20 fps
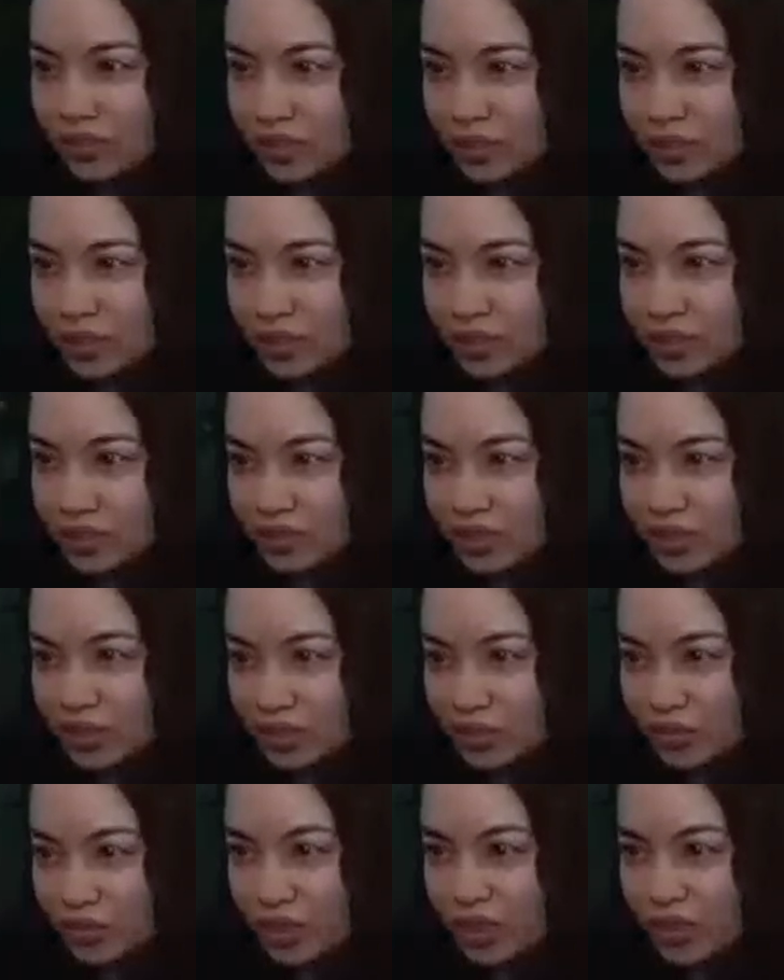we go
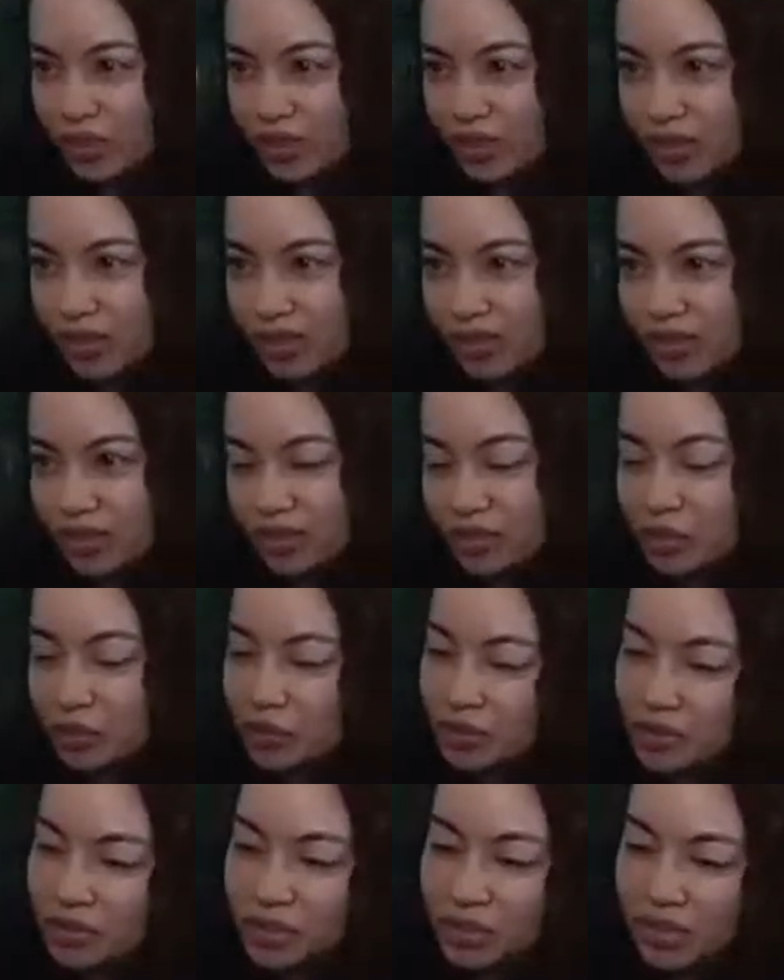terrifying,
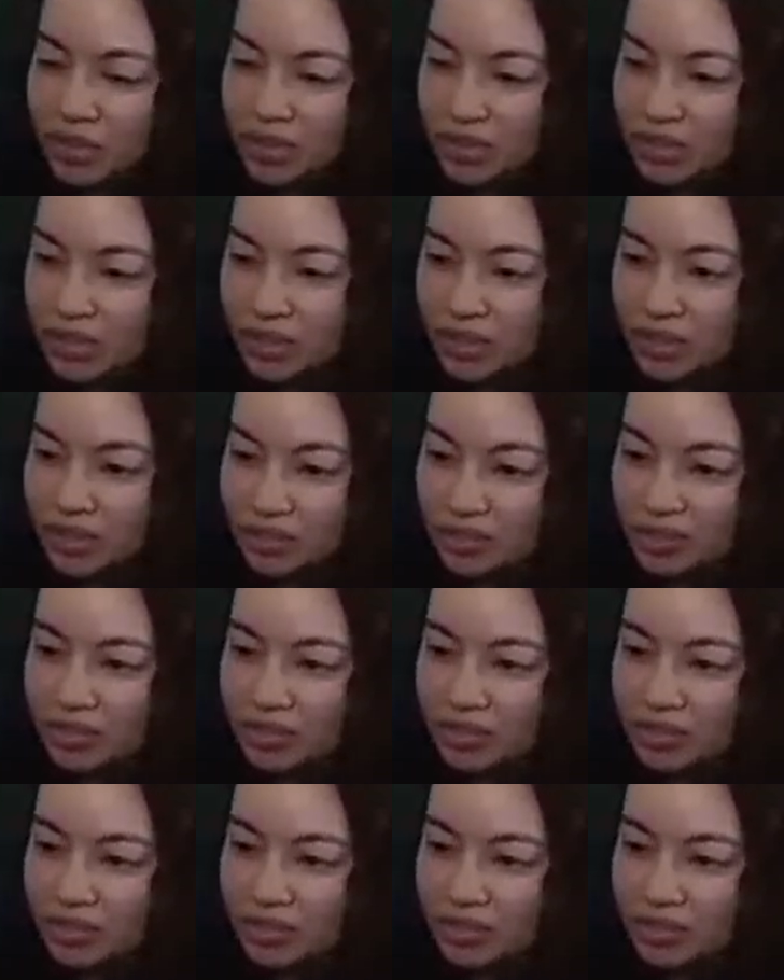cold enchanted.